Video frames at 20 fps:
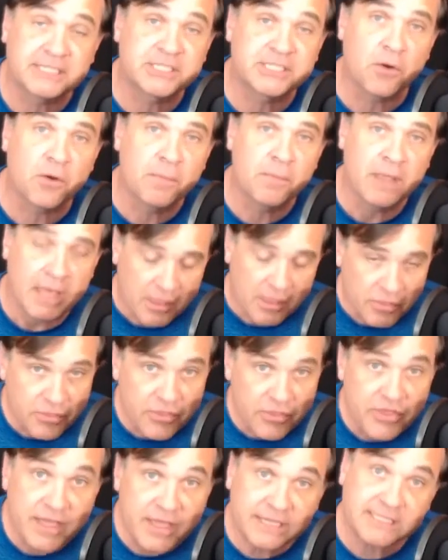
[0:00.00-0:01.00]
So
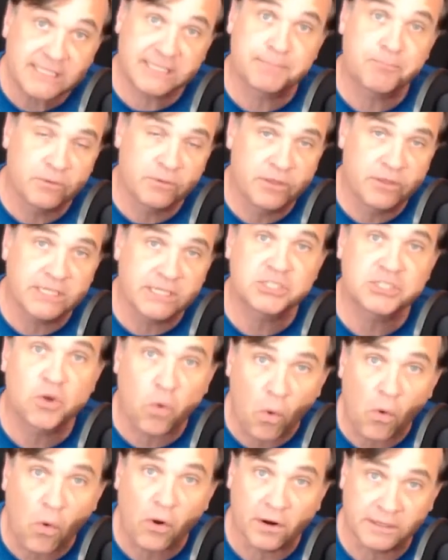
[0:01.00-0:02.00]
this
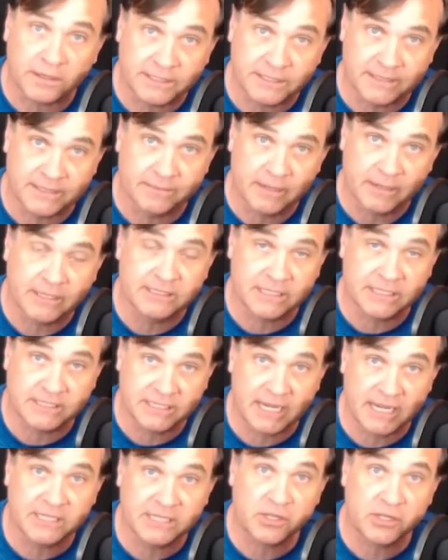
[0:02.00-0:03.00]
course is
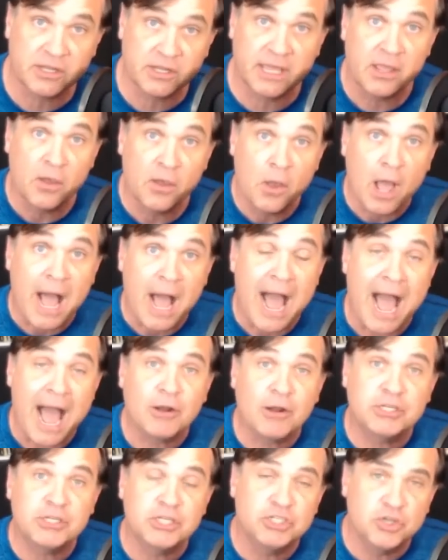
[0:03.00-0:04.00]
essentially
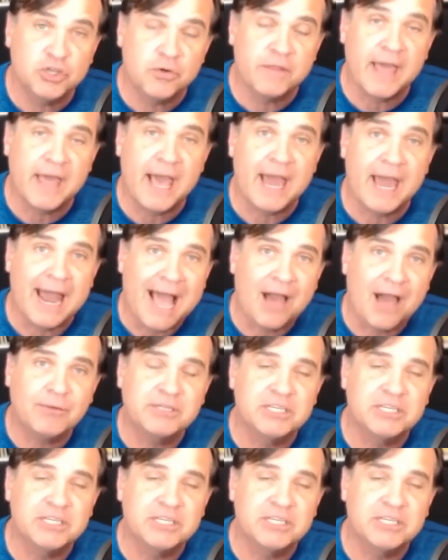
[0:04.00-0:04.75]
how to do that, how